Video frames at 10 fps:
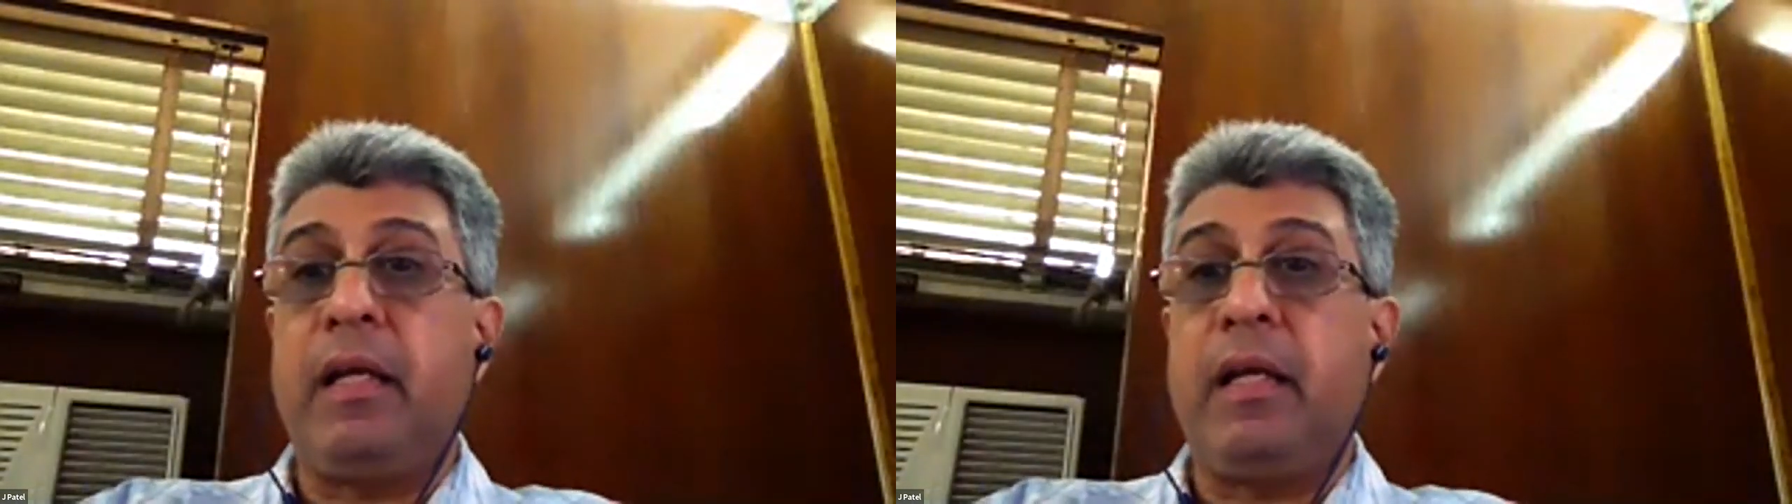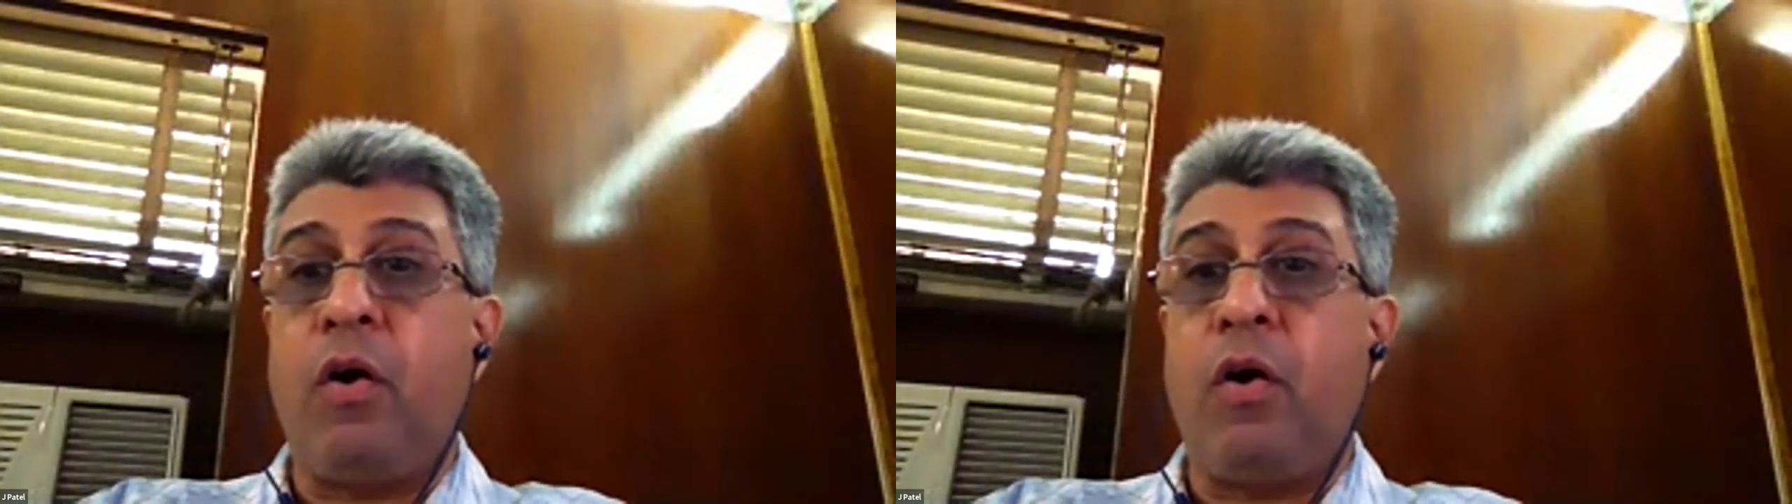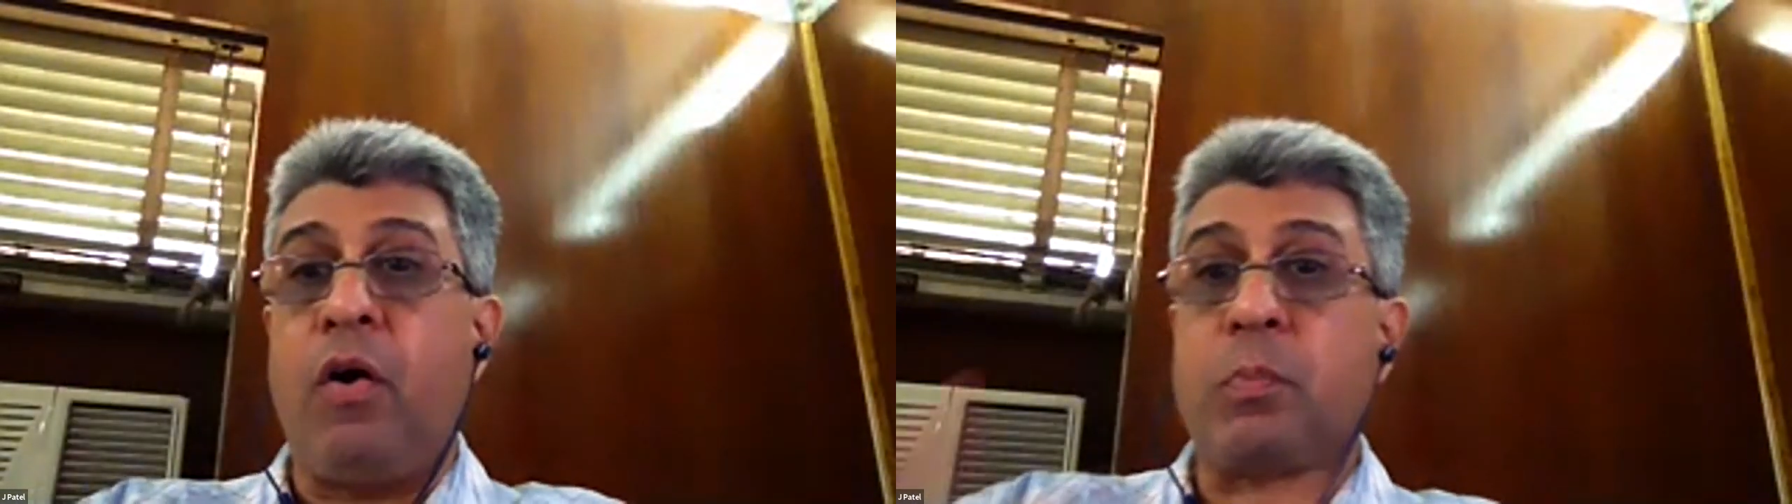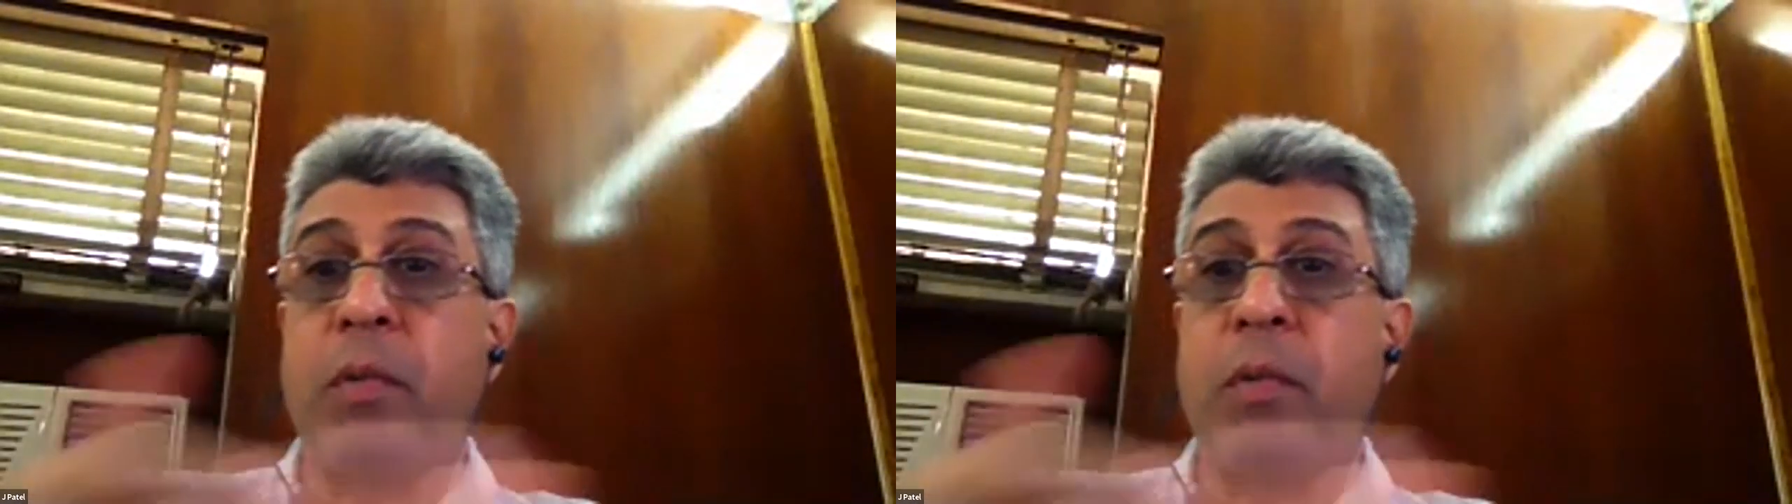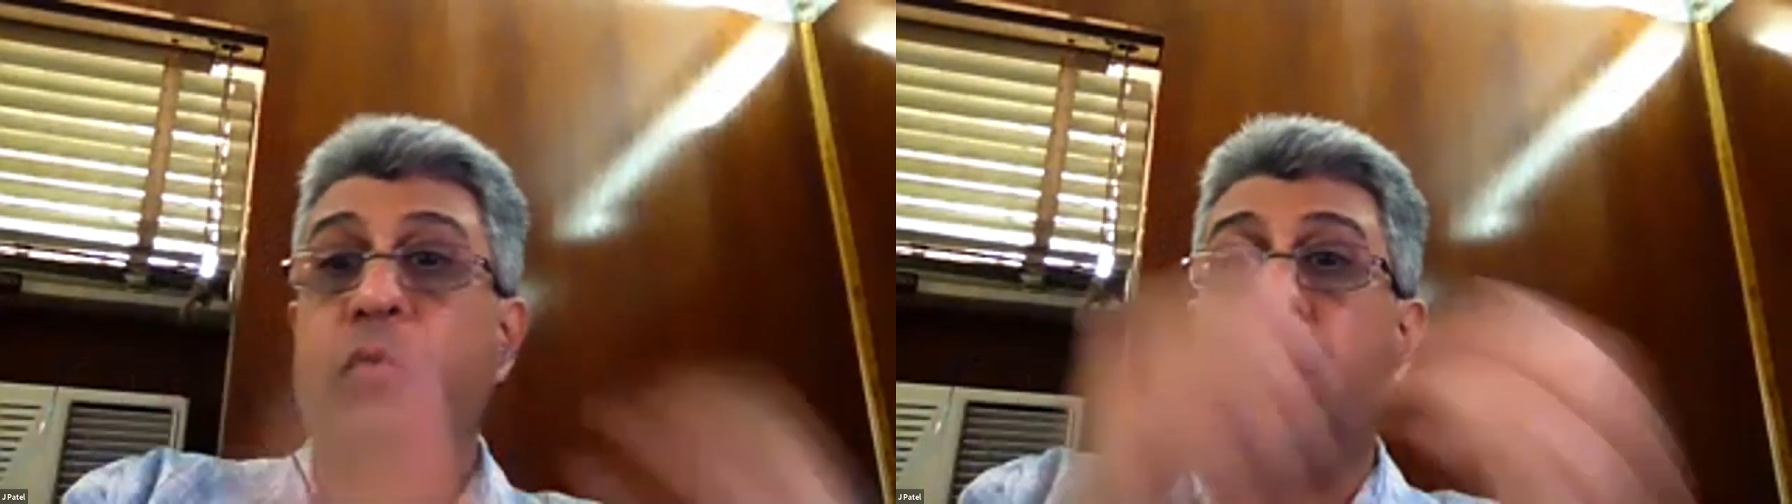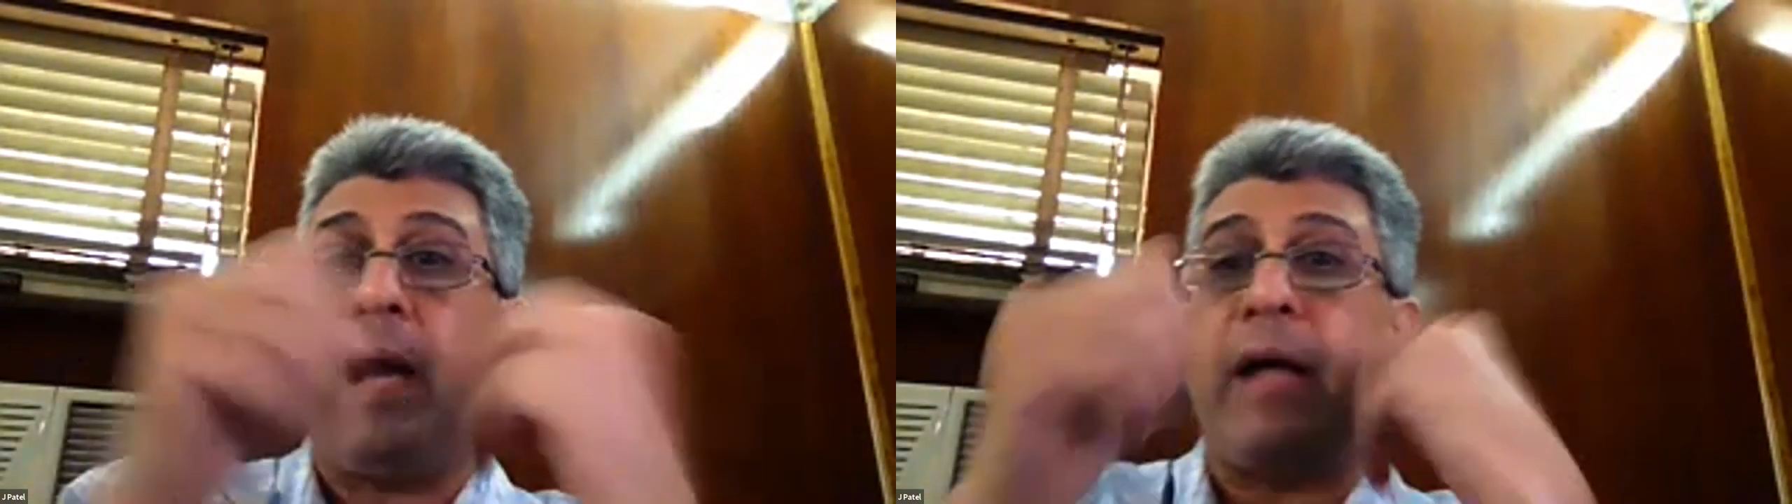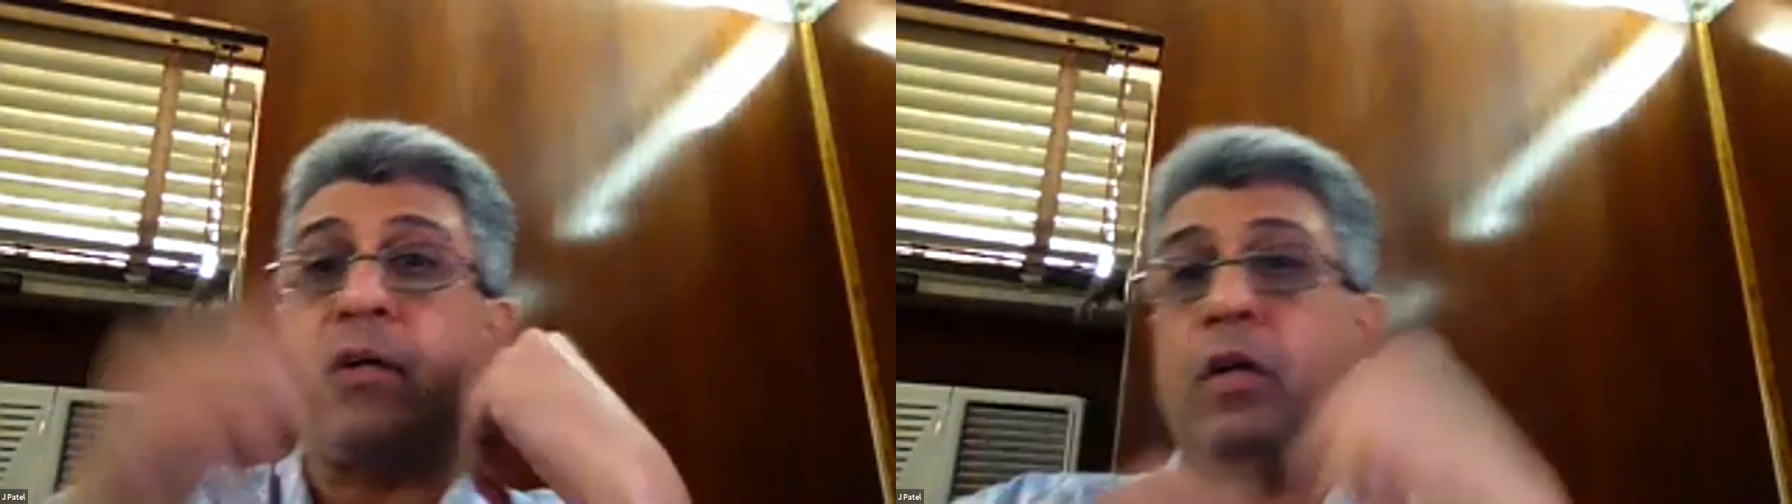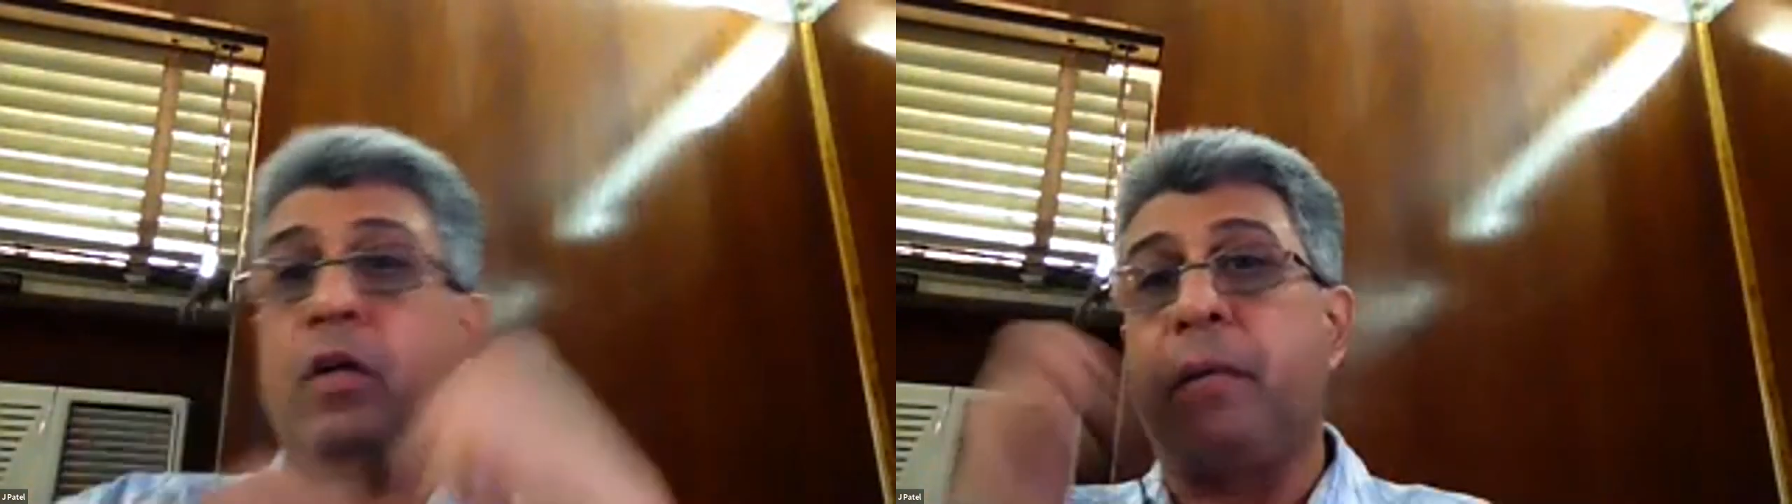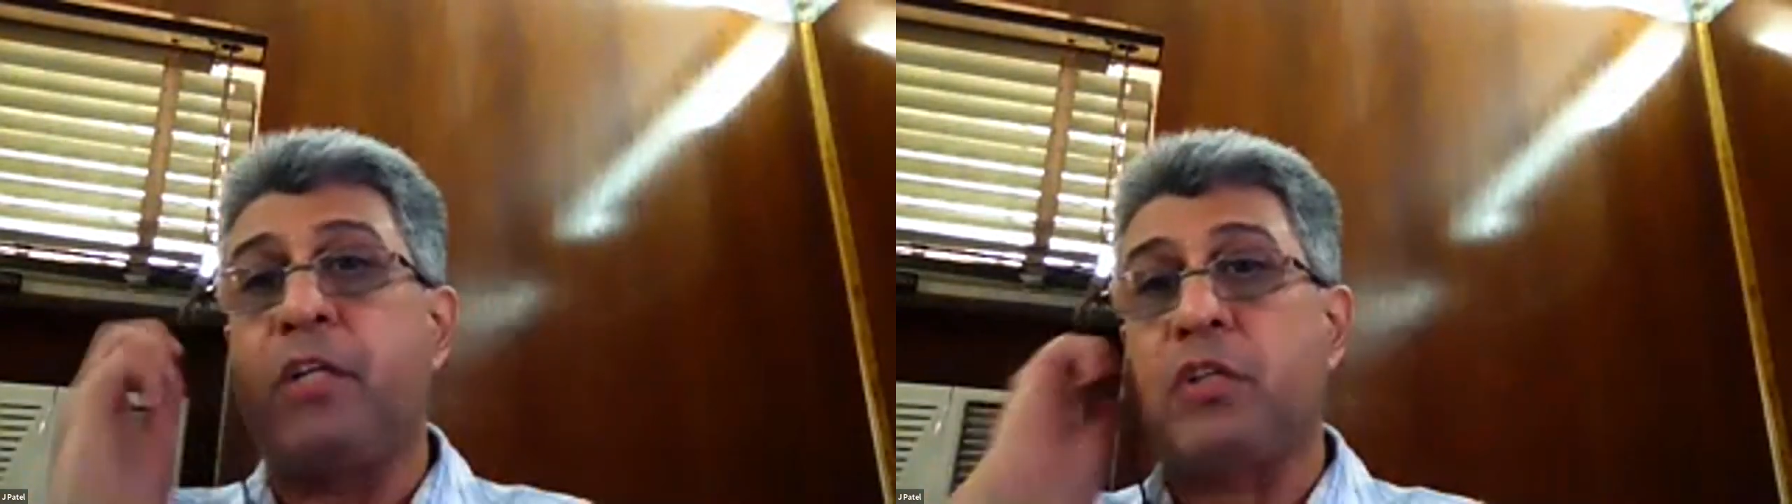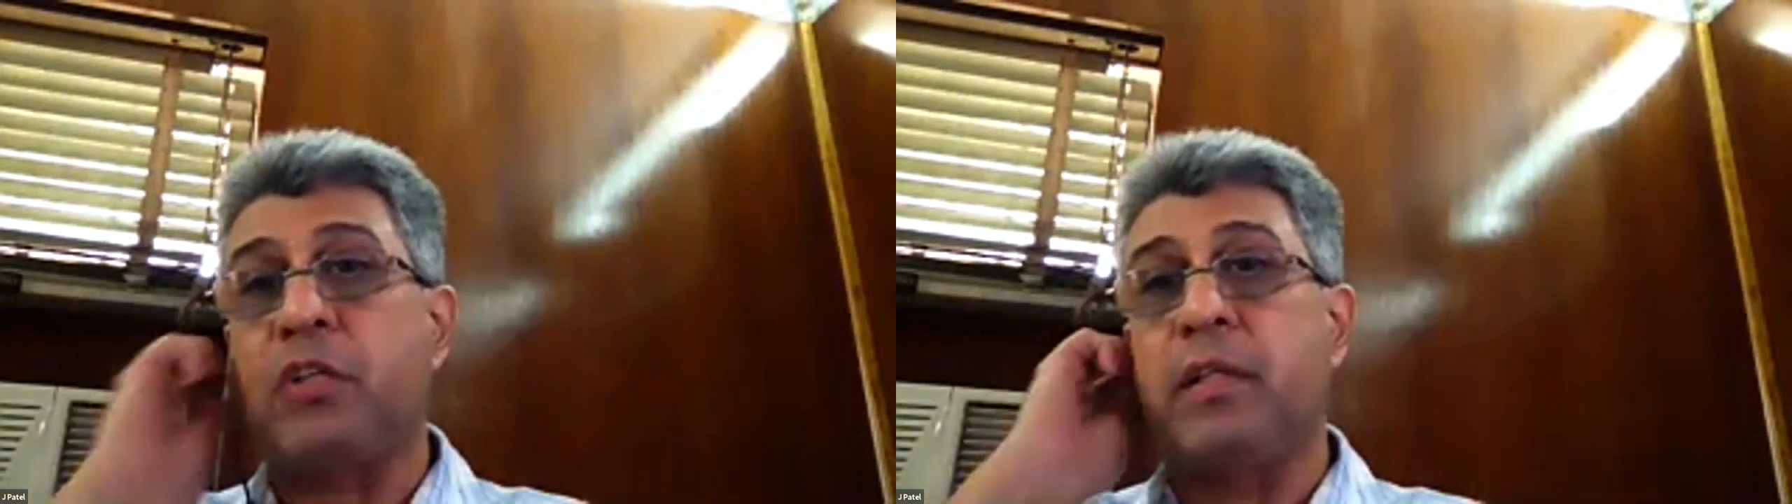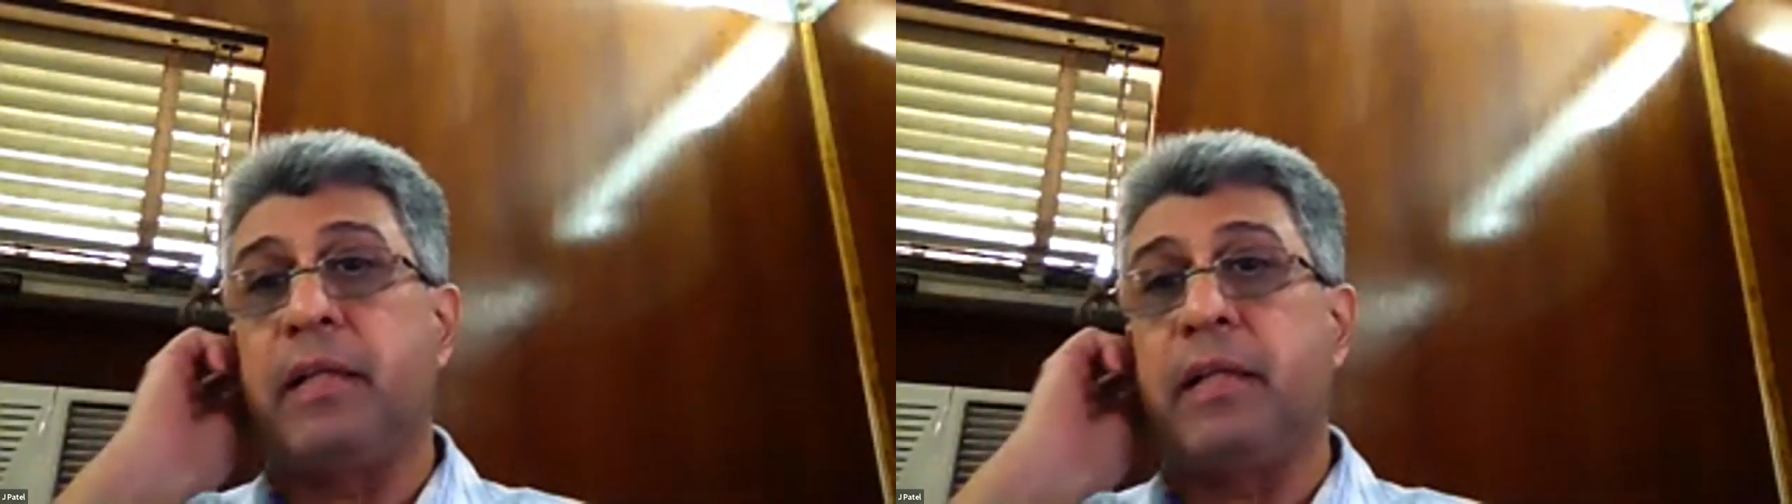hospital to act on the patient then?